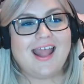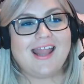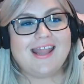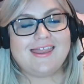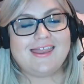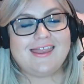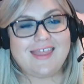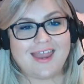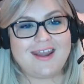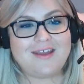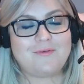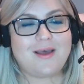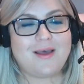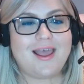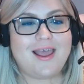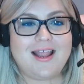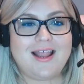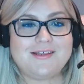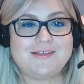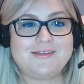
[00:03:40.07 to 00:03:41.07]
Then what
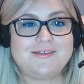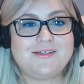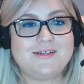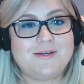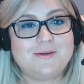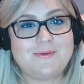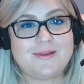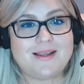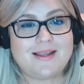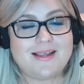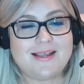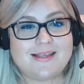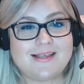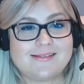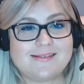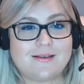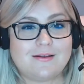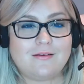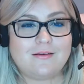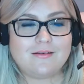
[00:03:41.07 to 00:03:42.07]
I like to do
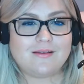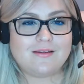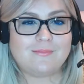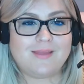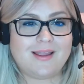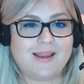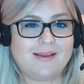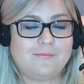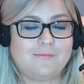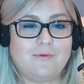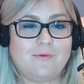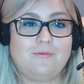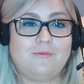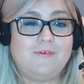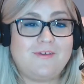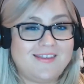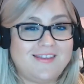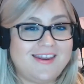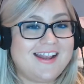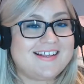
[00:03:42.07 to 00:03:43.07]
is look at
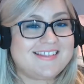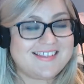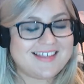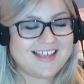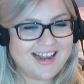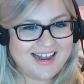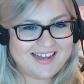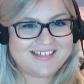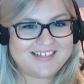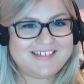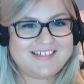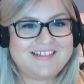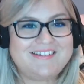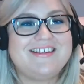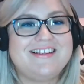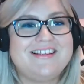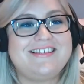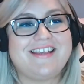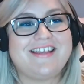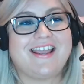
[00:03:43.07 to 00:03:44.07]
the next thing I like to do
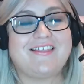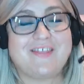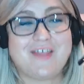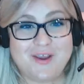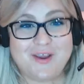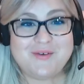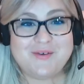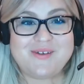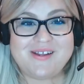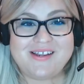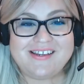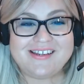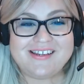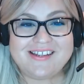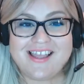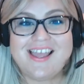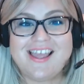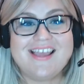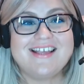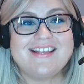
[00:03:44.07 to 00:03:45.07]
is check the
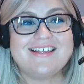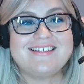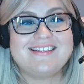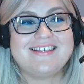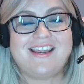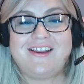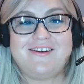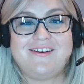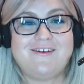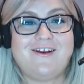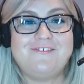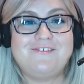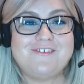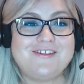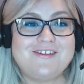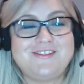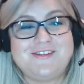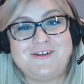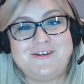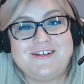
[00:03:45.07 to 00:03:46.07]
homework. So
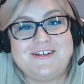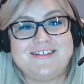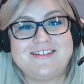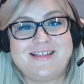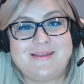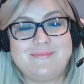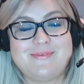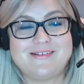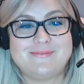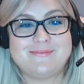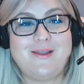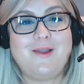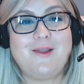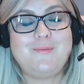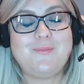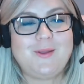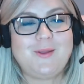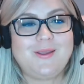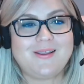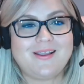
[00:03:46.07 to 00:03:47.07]
often students send me some
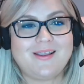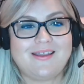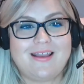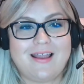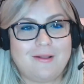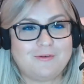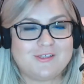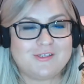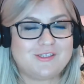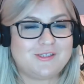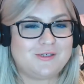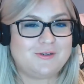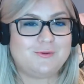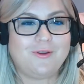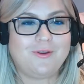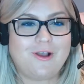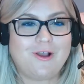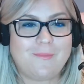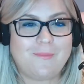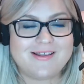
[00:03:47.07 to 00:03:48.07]
homework and I'll just do
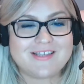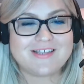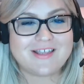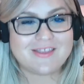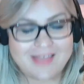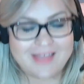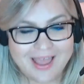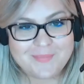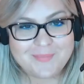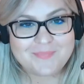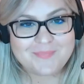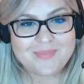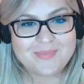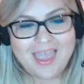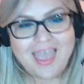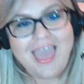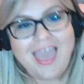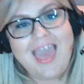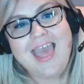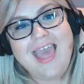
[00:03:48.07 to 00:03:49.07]
quick comments on that.
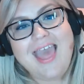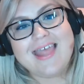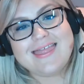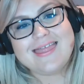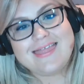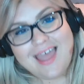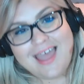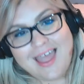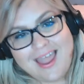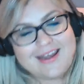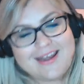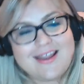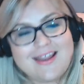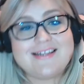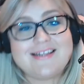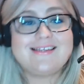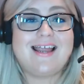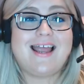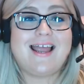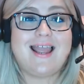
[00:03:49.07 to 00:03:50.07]
Then
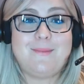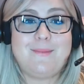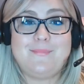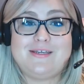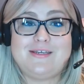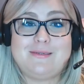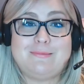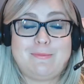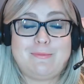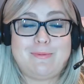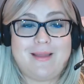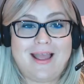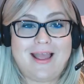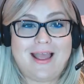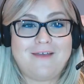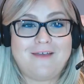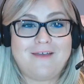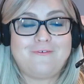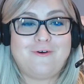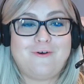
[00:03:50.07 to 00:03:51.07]
it's time to
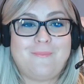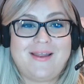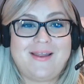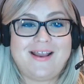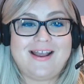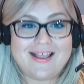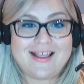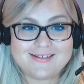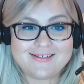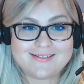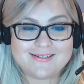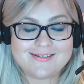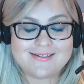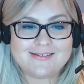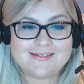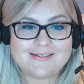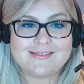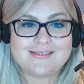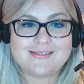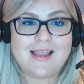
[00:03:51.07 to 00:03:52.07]
prepare for my
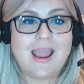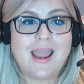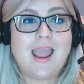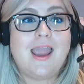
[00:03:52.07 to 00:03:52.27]
lessons.